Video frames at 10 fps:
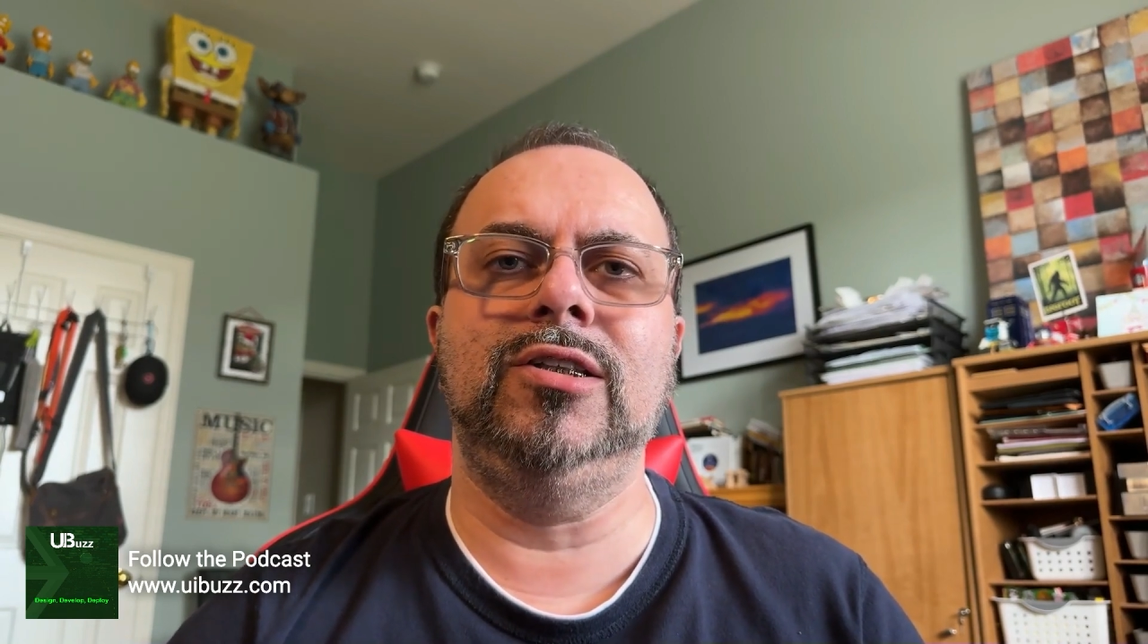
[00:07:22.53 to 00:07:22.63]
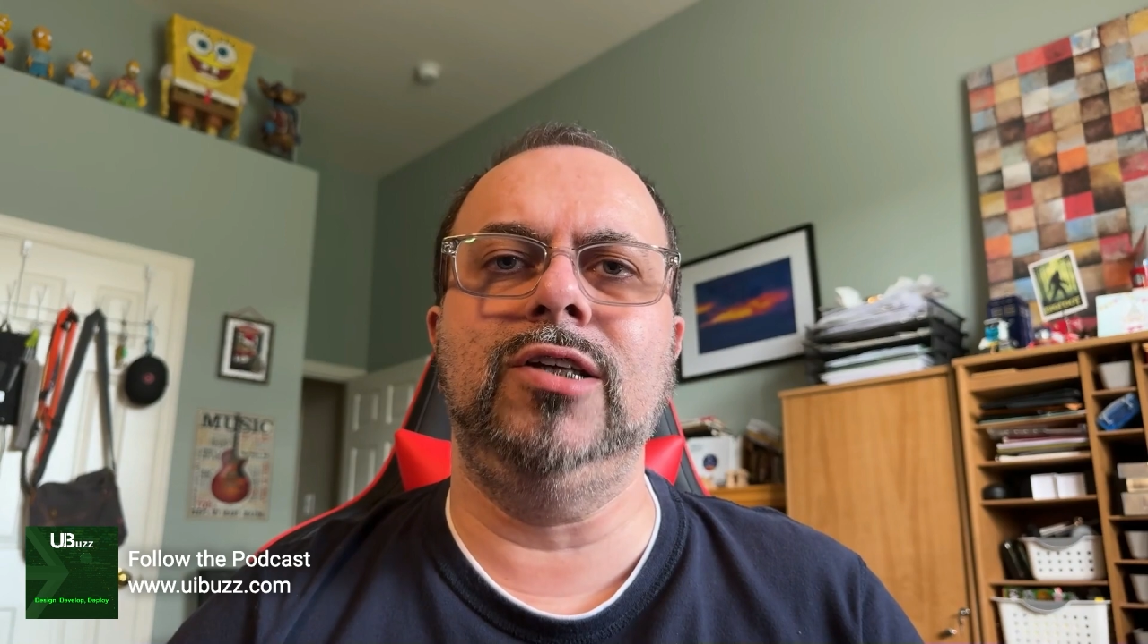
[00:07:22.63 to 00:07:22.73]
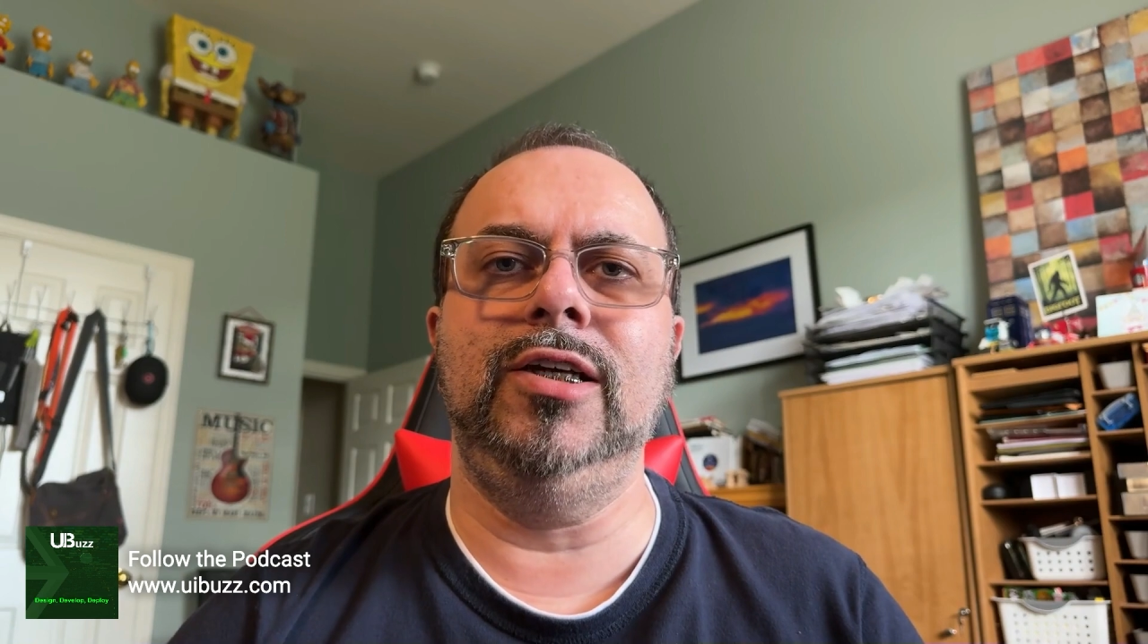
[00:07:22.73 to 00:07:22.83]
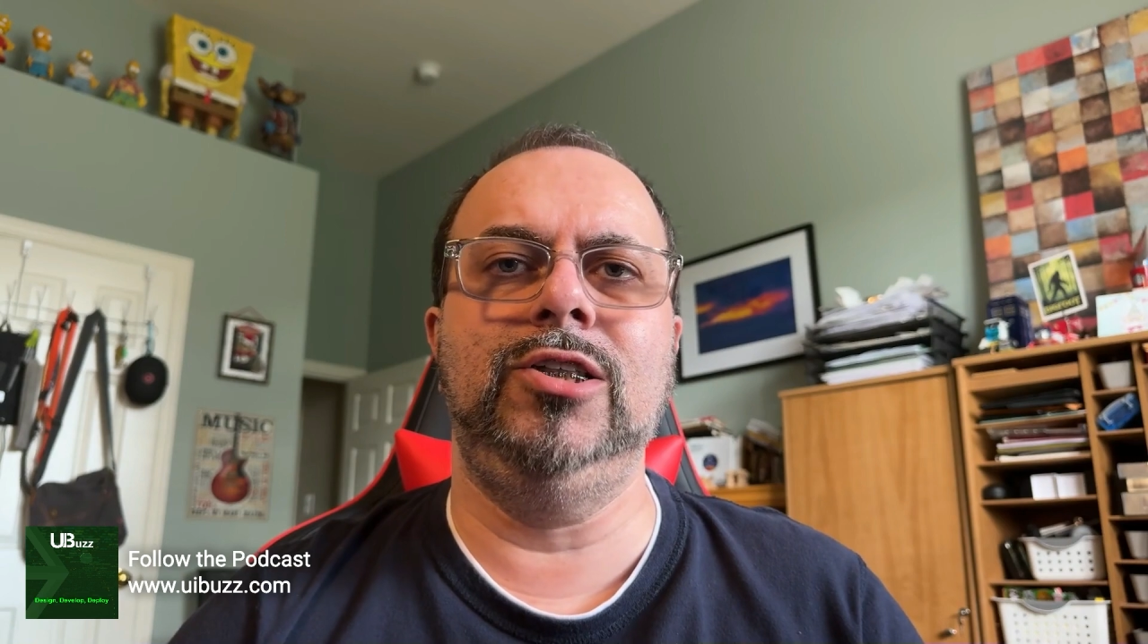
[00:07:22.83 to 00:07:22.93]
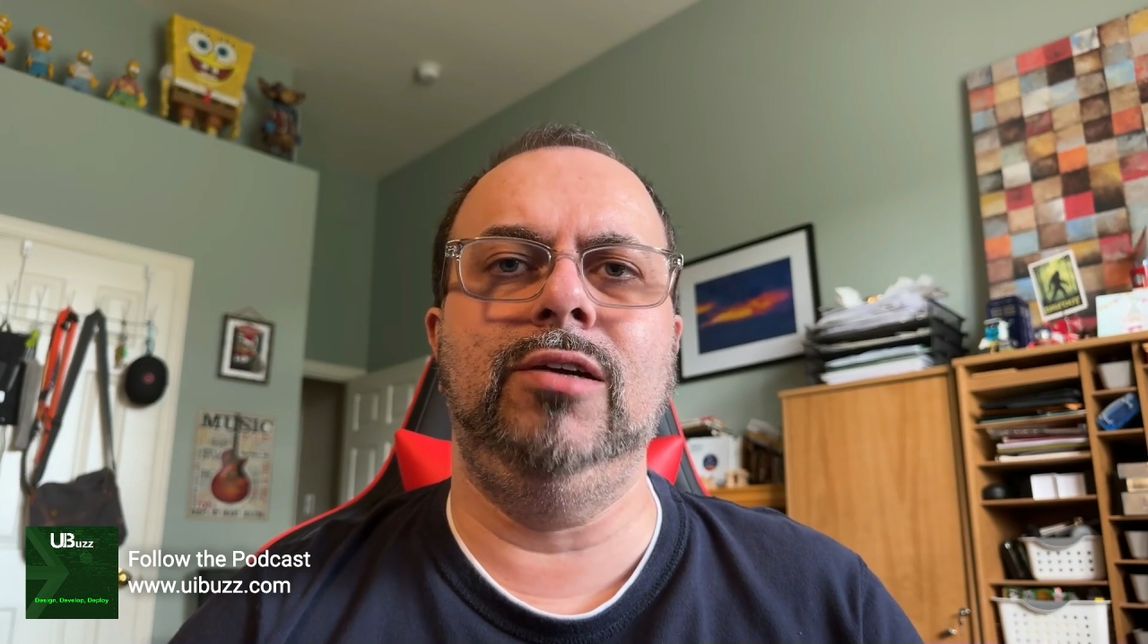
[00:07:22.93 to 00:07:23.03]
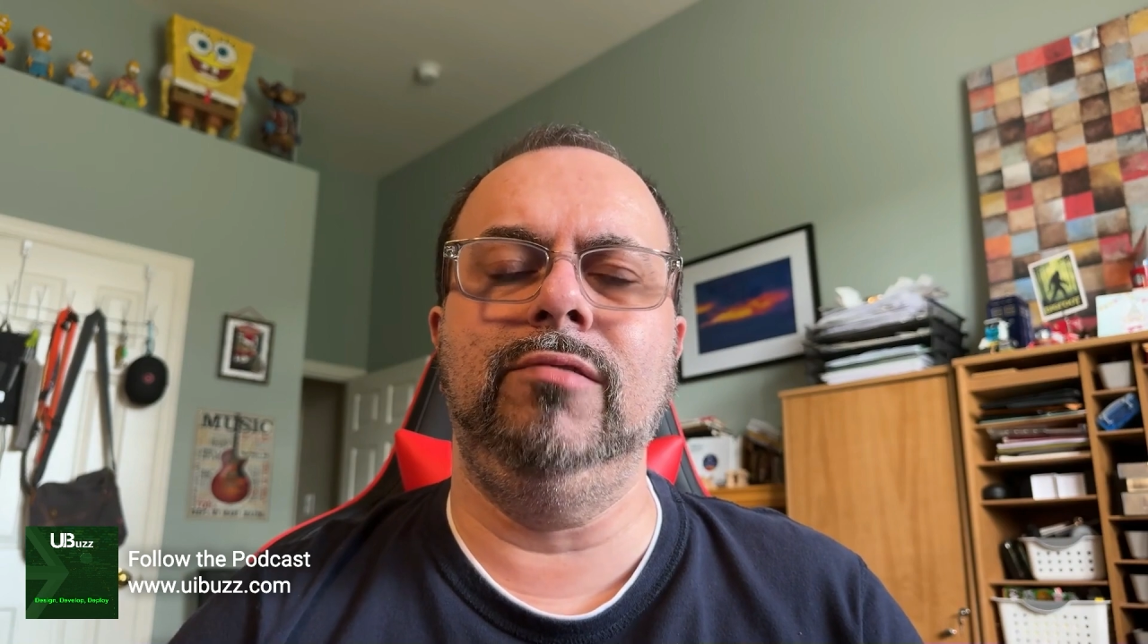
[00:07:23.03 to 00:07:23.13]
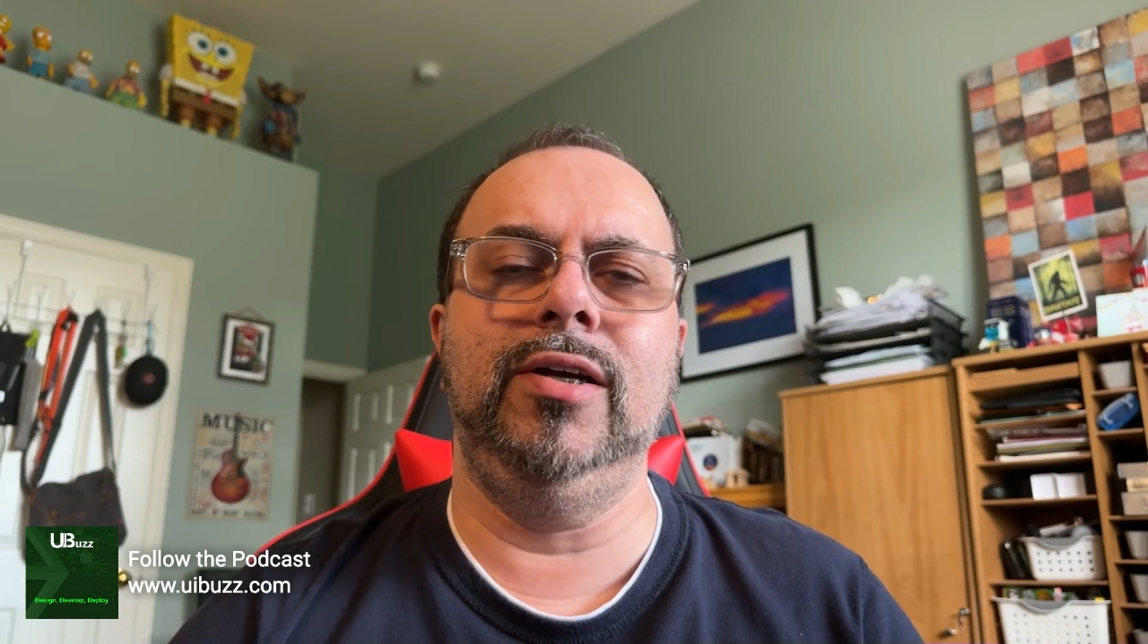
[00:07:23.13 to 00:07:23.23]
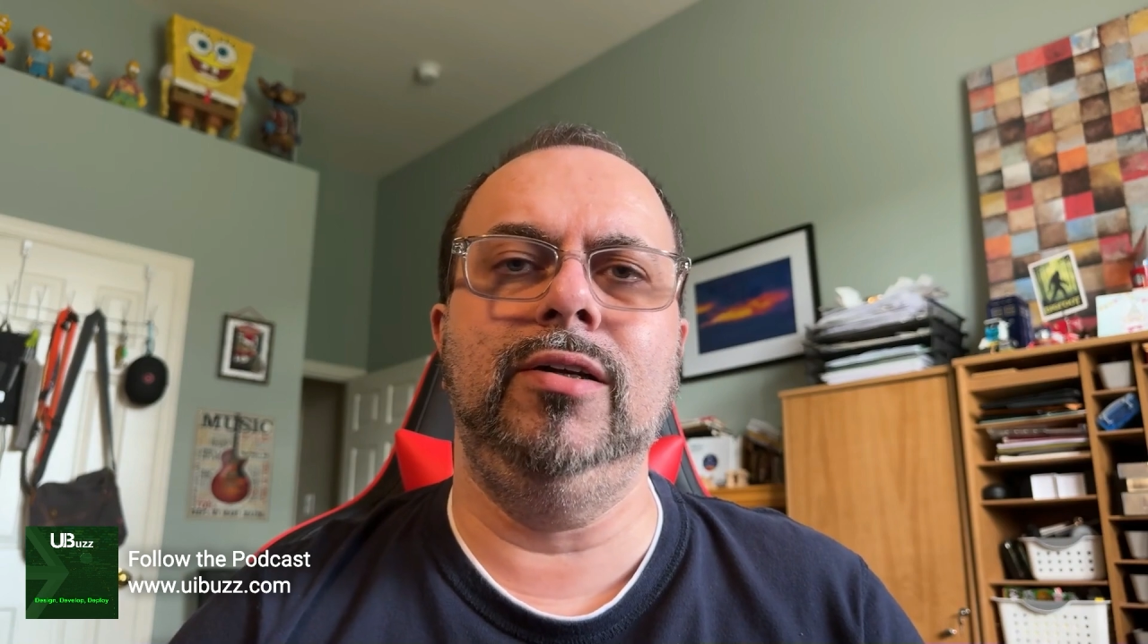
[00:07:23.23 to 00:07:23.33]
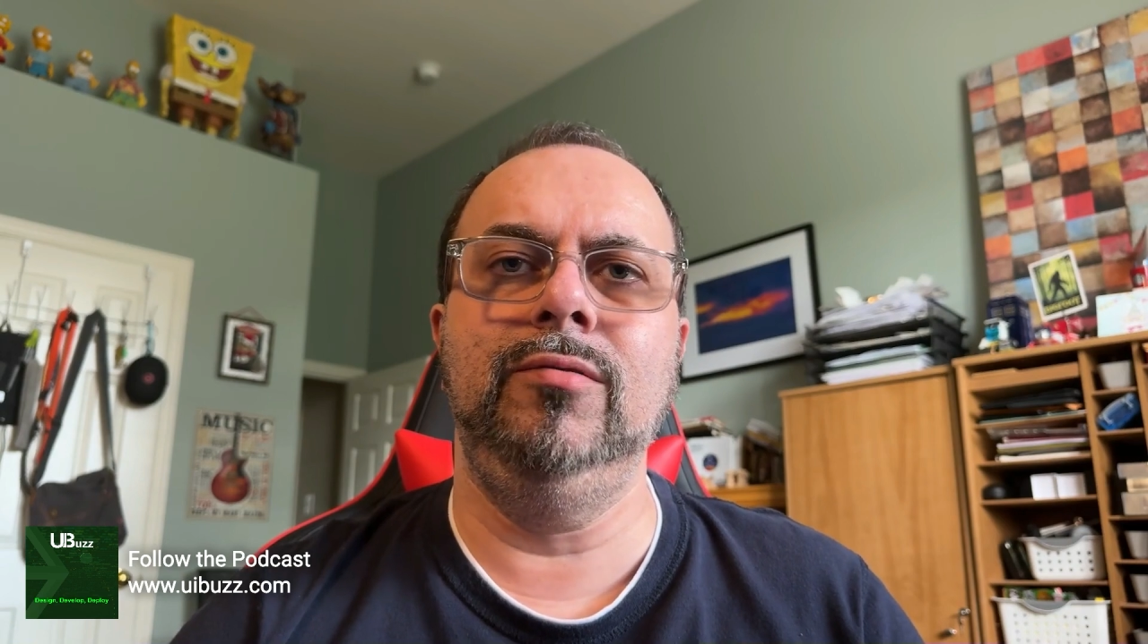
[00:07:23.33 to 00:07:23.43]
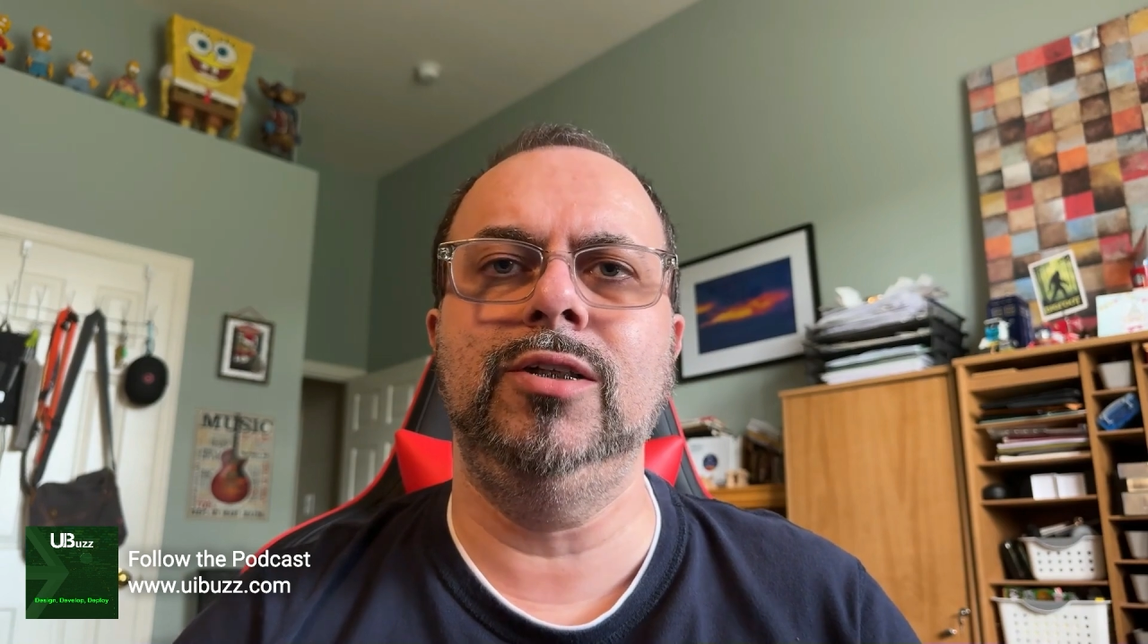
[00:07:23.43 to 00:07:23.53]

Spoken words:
site generator